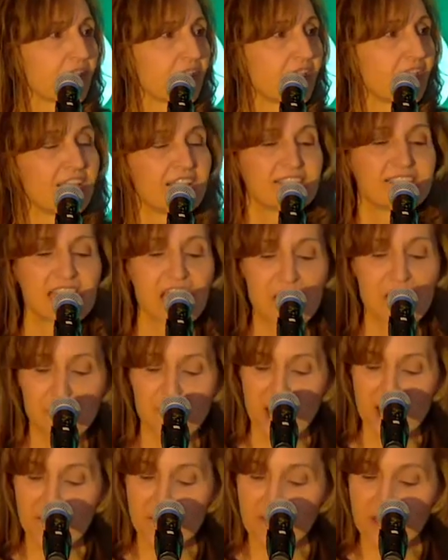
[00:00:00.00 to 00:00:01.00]
It is now
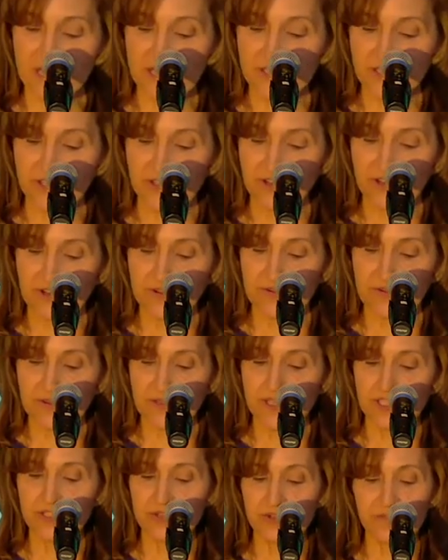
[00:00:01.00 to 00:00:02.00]
my pleasure
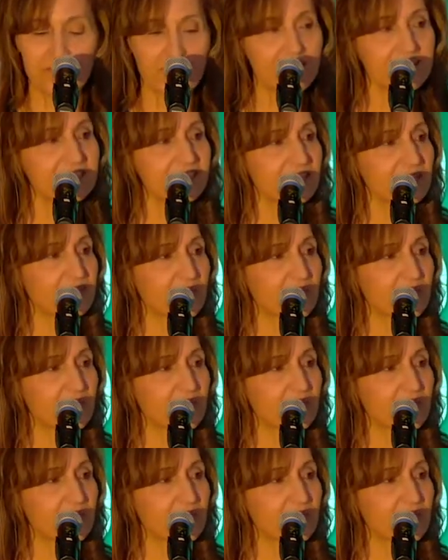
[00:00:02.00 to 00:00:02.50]
to invite to the